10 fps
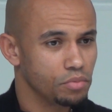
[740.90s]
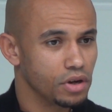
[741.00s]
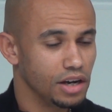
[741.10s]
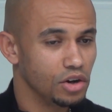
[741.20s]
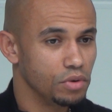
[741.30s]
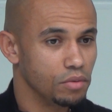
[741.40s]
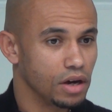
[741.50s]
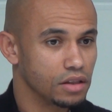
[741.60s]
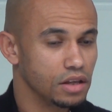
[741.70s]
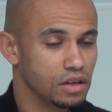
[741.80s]
topic a little bit,
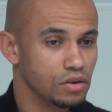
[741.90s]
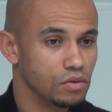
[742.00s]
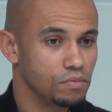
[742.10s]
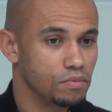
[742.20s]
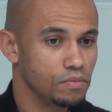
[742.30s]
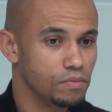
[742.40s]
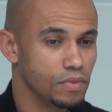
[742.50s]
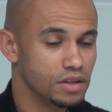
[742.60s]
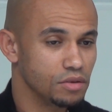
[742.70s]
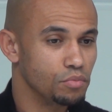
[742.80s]
but I think
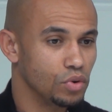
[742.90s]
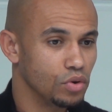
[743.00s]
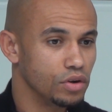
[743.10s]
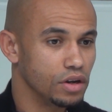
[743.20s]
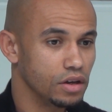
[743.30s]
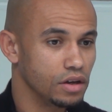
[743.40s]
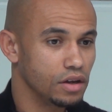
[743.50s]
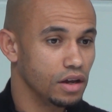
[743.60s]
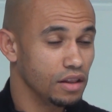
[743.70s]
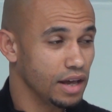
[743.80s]
it's important
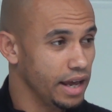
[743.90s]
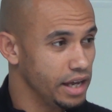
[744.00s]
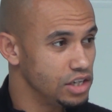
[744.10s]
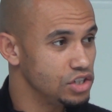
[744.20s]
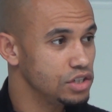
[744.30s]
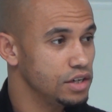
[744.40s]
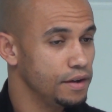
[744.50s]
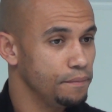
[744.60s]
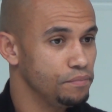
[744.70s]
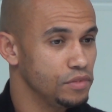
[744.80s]
that at that age,
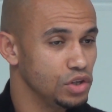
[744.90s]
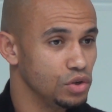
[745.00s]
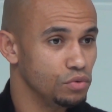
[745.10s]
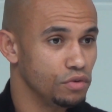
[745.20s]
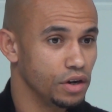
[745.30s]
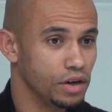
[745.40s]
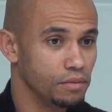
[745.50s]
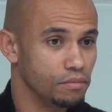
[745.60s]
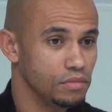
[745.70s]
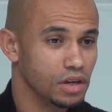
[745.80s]

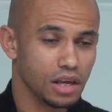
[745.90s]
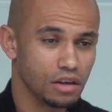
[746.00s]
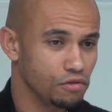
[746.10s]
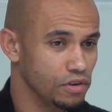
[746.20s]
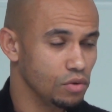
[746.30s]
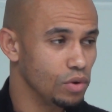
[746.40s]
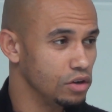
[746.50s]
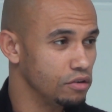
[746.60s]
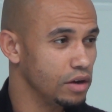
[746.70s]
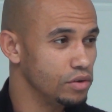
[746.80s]
you keep your feet
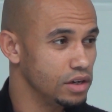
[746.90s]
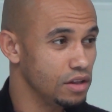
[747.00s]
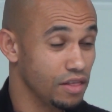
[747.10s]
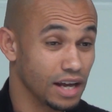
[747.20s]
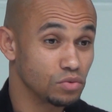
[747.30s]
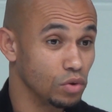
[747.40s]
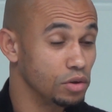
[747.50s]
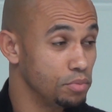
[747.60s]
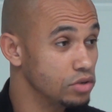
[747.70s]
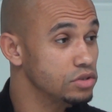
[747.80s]
well grounded. That's
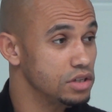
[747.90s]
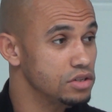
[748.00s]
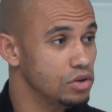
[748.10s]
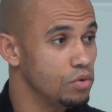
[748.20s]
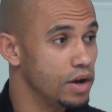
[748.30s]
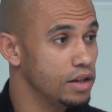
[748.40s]
what the boss did so